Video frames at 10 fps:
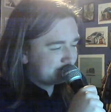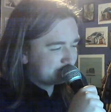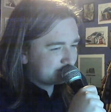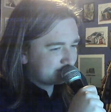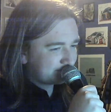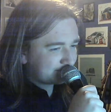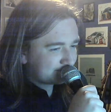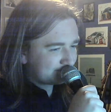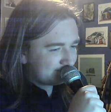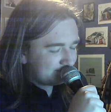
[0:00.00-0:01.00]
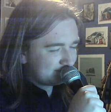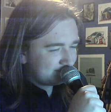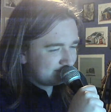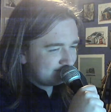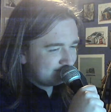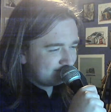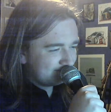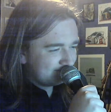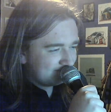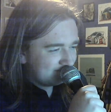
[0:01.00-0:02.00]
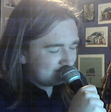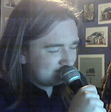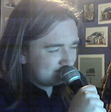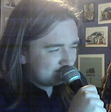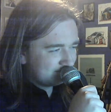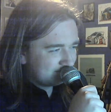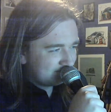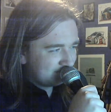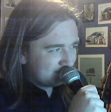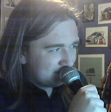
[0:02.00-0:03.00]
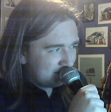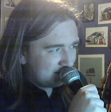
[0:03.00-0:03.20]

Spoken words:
(silence)